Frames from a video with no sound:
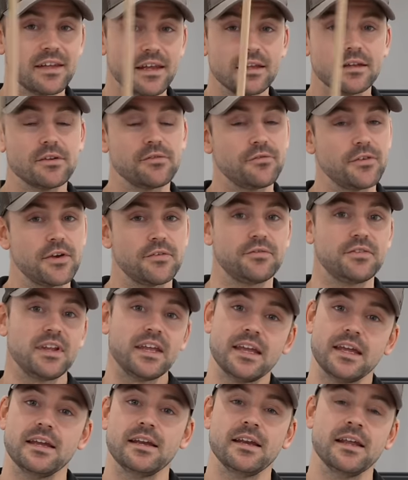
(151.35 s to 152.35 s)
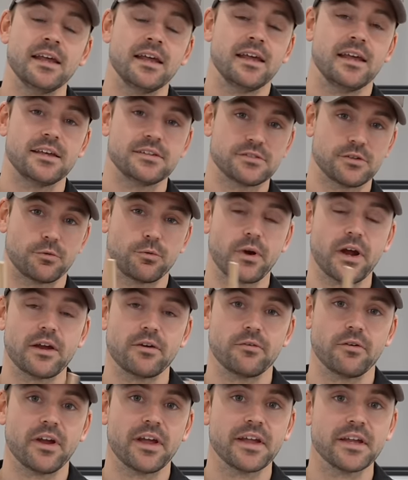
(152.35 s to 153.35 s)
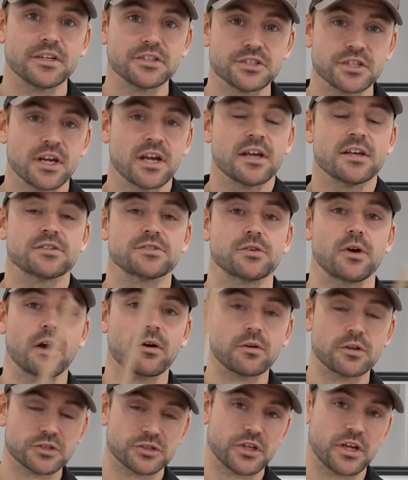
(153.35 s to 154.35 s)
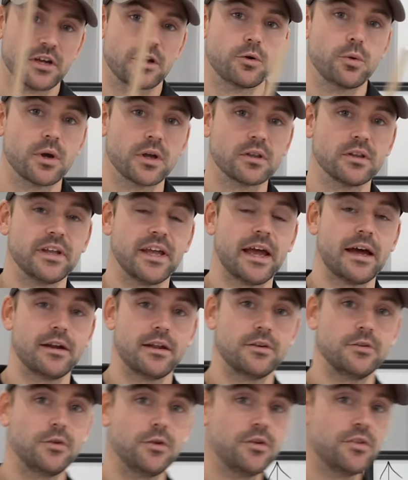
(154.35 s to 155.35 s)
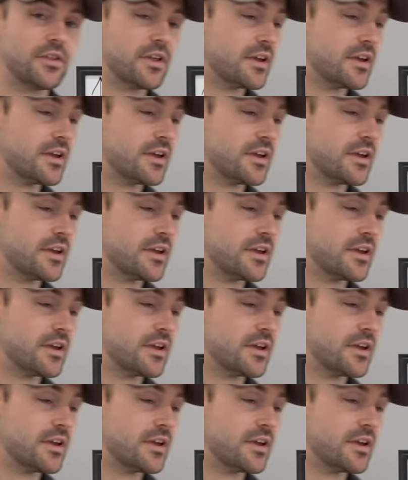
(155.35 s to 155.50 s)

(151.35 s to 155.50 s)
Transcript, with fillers: 10 to 15 is the right range. So I'm gonna show you quickly how to do